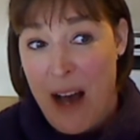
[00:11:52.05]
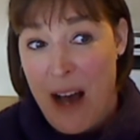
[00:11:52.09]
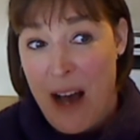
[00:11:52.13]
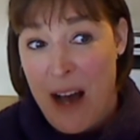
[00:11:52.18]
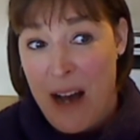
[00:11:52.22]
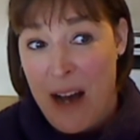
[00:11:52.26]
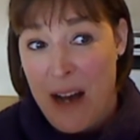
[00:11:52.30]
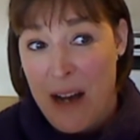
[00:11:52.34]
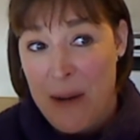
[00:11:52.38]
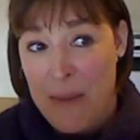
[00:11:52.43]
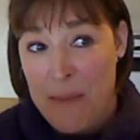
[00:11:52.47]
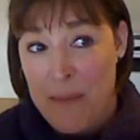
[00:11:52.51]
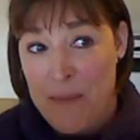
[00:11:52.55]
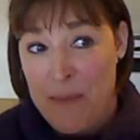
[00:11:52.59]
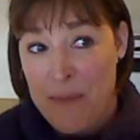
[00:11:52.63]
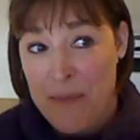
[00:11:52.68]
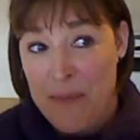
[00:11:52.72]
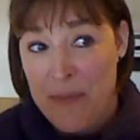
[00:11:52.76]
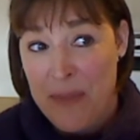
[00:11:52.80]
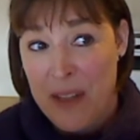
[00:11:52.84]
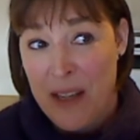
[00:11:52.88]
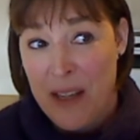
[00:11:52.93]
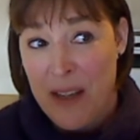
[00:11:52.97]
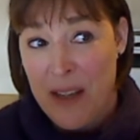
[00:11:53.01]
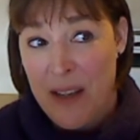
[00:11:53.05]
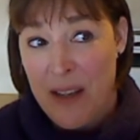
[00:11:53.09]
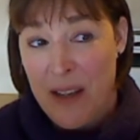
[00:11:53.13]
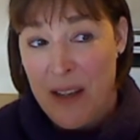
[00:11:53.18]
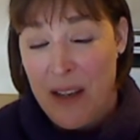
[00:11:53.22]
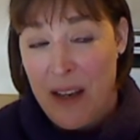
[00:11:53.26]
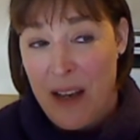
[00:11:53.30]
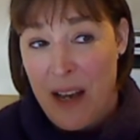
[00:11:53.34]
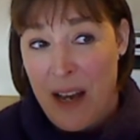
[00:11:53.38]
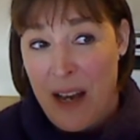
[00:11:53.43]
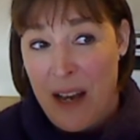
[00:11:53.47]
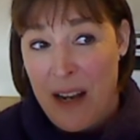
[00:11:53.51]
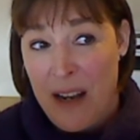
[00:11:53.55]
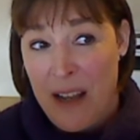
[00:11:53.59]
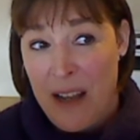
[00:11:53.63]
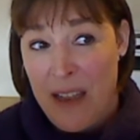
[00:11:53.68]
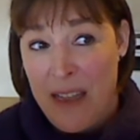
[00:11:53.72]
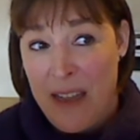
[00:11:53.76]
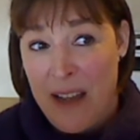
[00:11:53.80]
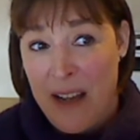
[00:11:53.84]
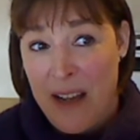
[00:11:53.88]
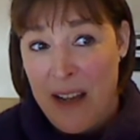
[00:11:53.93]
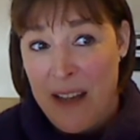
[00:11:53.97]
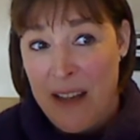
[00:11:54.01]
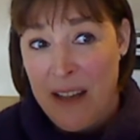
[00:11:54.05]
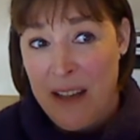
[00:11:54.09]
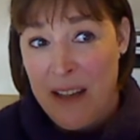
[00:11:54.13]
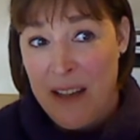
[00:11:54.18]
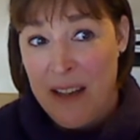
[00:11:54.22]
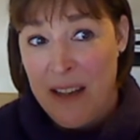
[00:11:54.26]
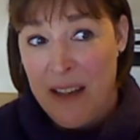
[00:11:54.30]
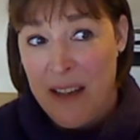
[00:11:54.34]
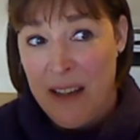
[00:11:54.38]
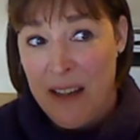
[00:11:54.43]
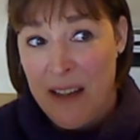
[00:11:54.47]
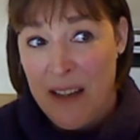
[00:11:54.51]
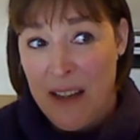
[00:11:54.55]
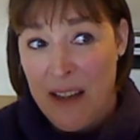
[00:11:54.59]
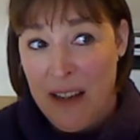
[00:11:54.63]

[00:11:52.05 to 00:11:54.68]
And I think